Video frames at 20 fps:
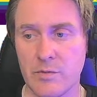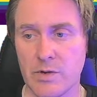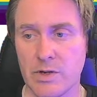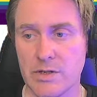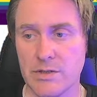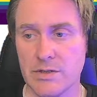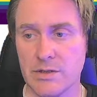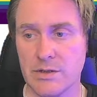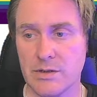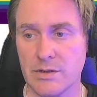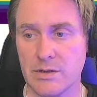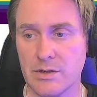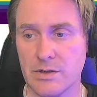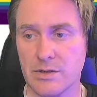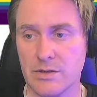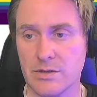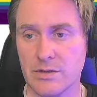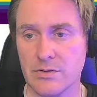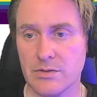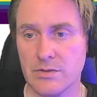Why is it
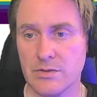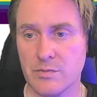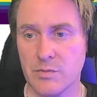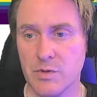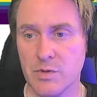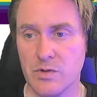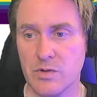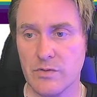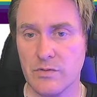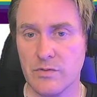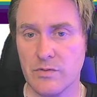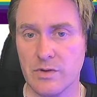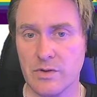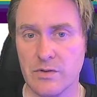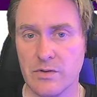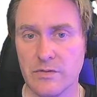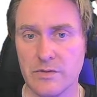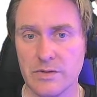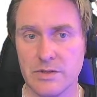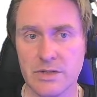looking so small
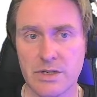all of a